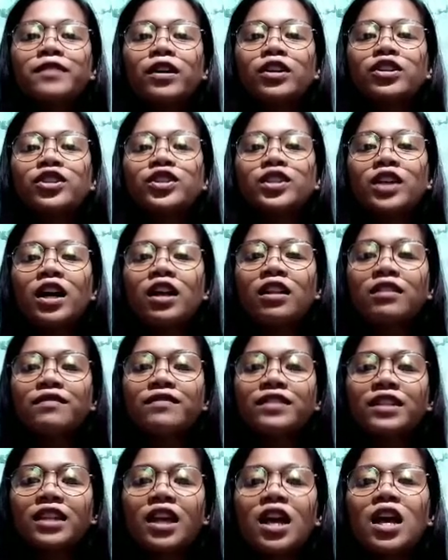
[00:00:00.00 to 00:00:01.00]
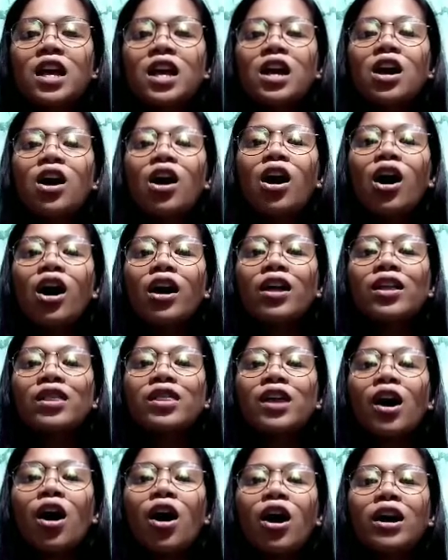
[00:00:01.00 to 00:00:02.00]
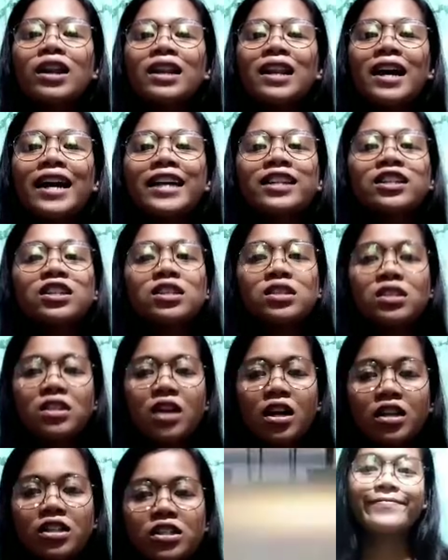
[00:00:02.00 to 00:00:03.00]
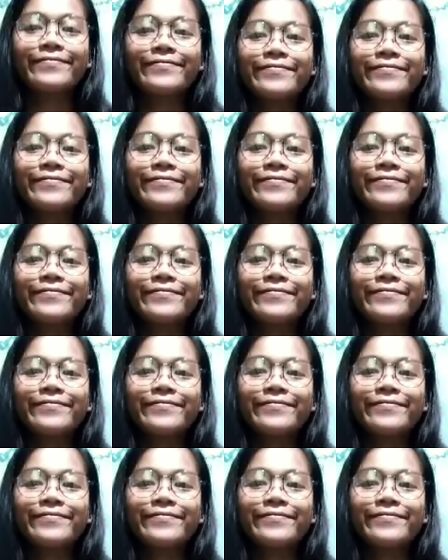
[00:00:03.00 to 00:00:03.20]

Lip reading: ourselves on the online discussion.